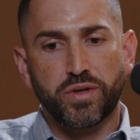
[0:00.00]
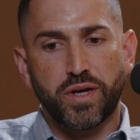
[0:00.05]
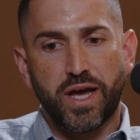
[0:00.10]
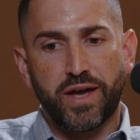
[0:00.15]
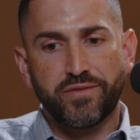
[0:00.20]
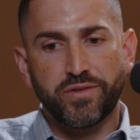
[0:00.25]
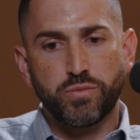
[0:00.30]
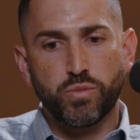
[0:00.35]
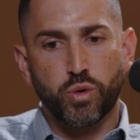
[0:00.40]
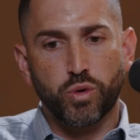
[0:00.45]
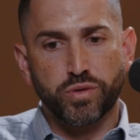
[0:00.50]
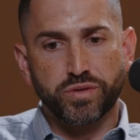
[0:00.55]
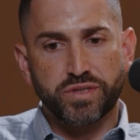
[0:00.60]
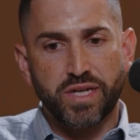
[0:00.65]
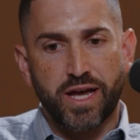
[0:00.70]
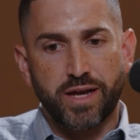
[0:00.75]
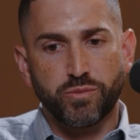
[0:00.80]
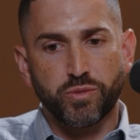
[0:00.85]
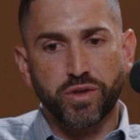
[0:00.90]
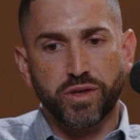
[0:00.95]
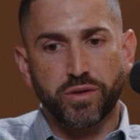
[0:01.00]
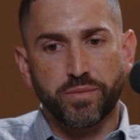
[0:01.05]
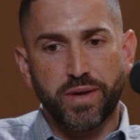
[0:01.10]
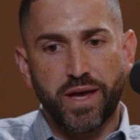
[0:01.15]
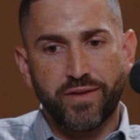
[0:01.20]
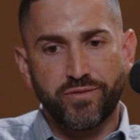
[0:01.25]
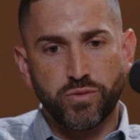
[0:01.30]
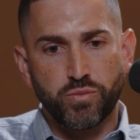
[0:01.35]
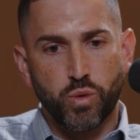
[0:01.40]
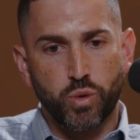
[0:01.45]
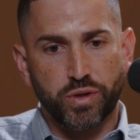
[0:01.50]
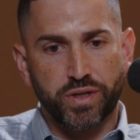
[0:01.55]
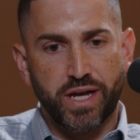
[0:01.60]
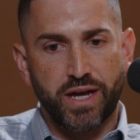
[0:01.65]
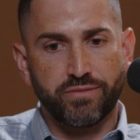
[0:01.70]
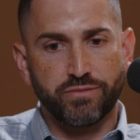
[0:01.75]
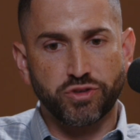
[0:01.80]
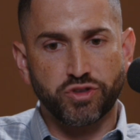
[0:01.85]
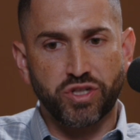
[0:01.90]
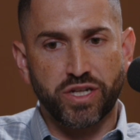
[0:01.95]
having more time with them, having more
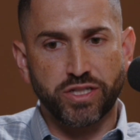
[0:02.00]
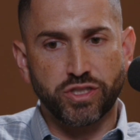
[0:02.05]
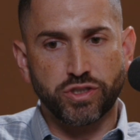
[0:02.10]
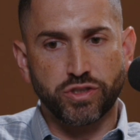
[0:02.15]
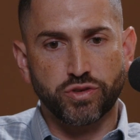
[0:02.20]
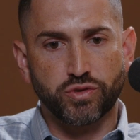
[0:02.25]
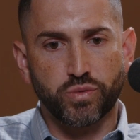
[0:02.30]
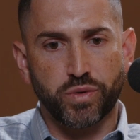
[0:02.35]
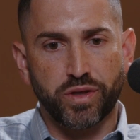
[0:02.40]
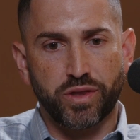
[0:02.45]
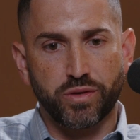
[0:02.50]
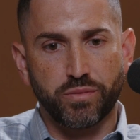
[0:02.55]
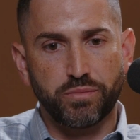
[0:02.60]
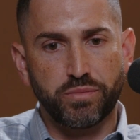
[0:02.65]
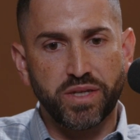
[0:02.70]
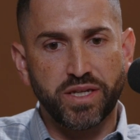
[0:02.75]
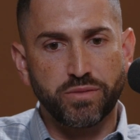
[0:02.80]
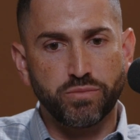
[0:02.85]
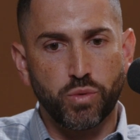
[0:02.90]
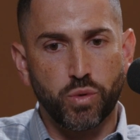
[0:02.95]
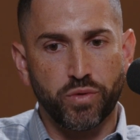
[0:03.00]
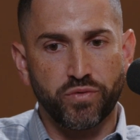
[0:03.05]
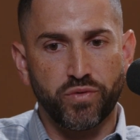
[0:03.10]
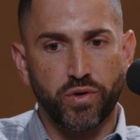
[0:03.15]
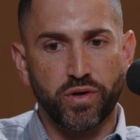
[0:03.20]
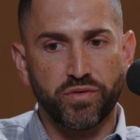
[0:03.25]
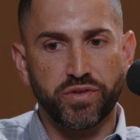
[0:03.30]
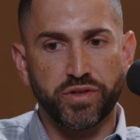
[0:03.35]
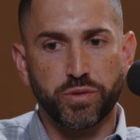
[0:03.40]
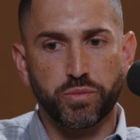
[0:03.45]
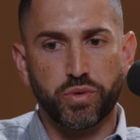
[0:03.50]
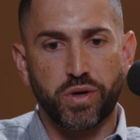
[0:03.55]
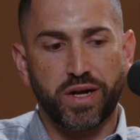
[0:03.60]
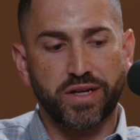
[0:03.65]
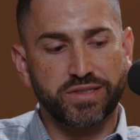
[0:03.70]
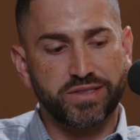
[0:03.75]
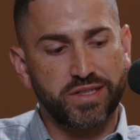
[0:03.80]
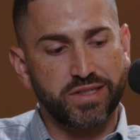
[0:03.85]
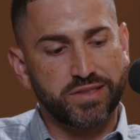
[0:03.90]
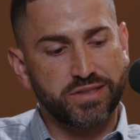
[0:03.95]
conversations with them, being more involved in the
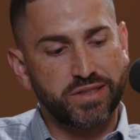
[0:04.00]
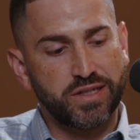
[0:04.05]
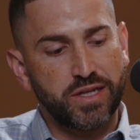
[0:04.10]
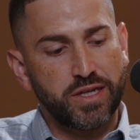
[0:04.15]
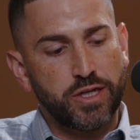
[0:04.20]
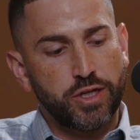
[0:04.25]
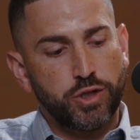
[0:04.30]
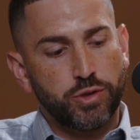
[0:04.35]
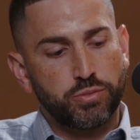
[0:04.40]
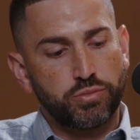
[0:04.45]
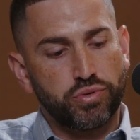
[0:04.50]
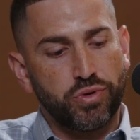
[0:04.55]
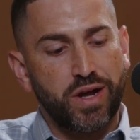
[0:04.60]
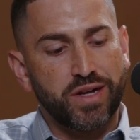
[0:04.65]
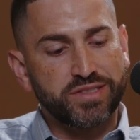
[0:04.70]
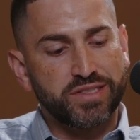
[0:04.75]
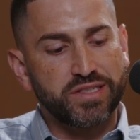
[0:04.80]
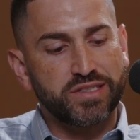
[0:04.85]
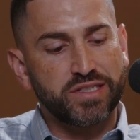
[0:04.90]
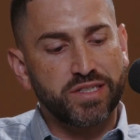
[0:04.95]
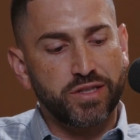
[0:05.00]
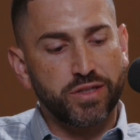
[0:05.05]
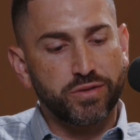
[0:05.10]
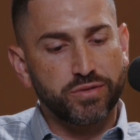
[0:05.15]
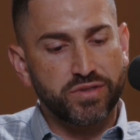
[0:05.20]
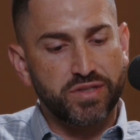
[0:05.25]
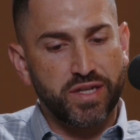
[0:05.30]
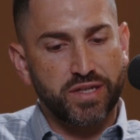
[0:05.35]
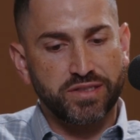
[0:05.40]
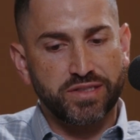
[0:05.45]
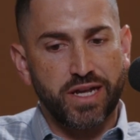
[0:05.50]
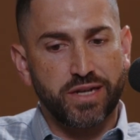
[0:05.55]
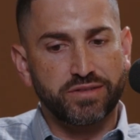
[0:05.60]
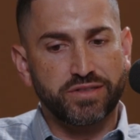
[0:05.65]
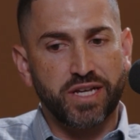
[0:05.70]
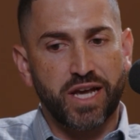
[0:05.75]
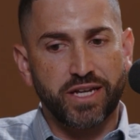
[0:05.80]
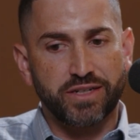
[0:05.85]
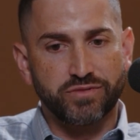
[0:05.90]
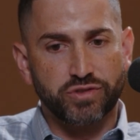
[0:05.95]
process, processing those things
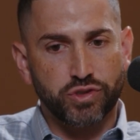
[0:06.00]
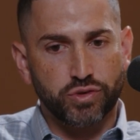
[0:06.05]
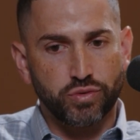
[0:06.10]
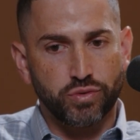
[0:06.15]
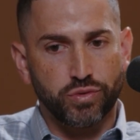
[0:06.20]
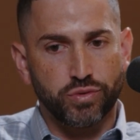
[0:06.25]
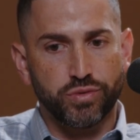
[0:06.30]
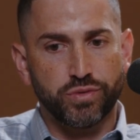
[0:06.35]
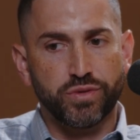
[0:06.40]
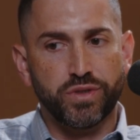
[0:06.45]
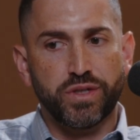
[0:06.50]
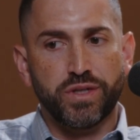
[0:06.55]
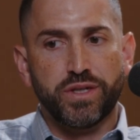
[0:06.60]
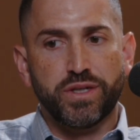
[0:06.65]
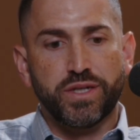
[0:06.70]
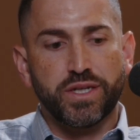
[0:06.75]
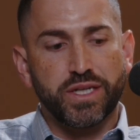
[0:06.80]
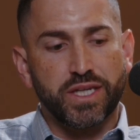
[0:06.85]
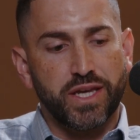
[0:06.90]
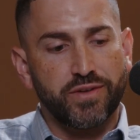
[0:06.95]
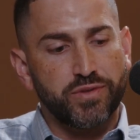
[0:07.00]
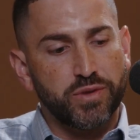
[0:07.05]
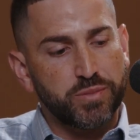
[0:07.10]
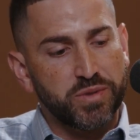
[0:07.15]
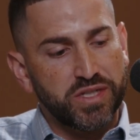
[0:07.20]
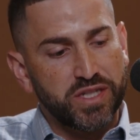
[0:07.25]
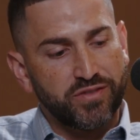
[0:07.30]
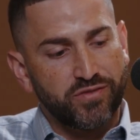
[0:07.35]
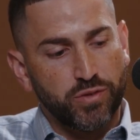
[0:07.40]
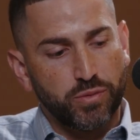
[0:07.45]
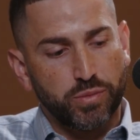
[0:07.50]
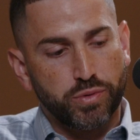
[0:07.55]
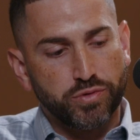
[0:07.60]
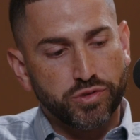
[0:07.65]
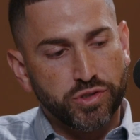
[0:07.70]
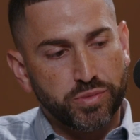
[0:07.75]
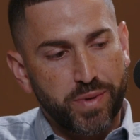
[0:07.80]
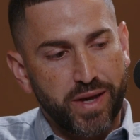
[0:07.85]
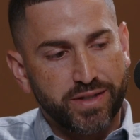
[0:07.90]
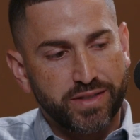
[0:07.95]
outside of school, giving them a different
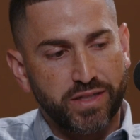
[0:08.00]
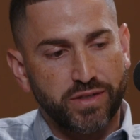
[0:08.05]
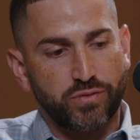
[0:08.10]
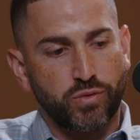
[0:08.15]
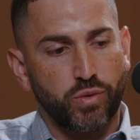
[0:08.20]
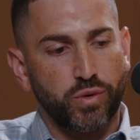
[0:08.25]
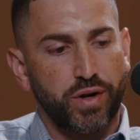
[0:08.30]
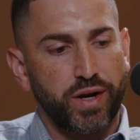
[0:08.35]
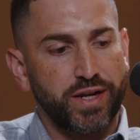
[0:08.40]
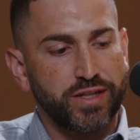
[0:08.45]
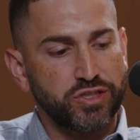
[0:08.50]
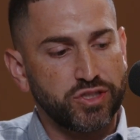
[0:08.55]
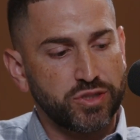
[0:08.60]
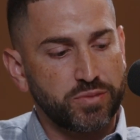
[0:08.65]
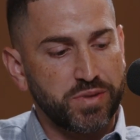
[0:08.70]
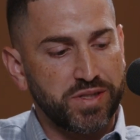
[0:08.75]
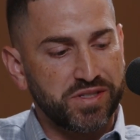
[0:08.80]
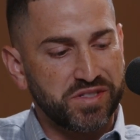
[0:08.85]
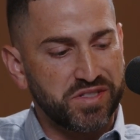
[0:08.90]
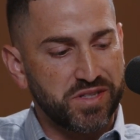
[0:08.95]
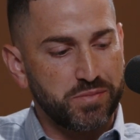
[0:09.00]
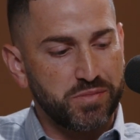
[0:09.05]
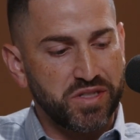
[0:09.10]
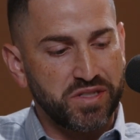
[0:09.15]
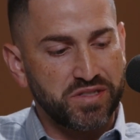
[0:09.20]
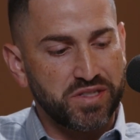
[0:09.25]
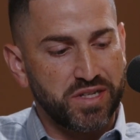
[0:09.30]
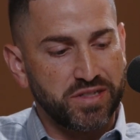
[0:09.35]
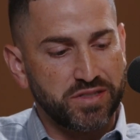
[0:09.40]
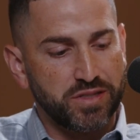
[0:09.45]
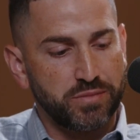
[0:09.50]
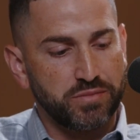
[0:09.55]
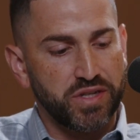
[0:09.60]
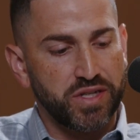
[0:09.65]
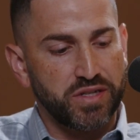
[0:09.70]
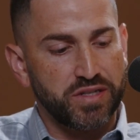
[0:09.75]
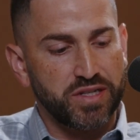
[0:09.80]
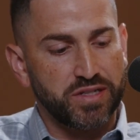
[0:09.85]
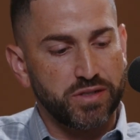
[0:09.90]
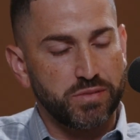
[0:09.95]
perspective where, hey, just because somebody says
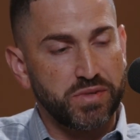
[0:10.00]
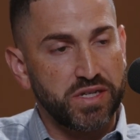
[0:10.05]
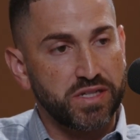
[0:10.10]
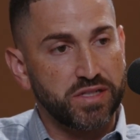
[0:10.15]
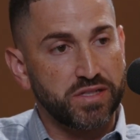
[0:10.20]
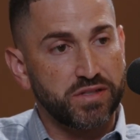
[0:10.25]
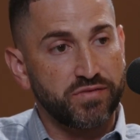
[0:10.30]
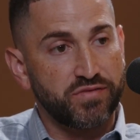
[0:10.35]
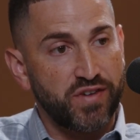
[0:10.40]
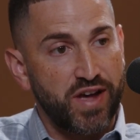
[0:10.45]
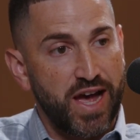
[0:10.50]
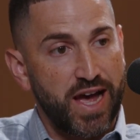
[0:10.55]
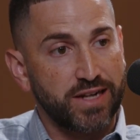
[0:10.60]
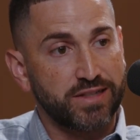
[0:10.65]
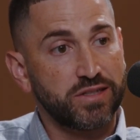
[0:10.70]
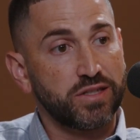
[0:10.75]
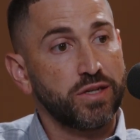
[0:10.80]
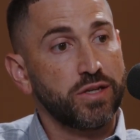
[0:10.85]
something, it doesn't mean it's a fact.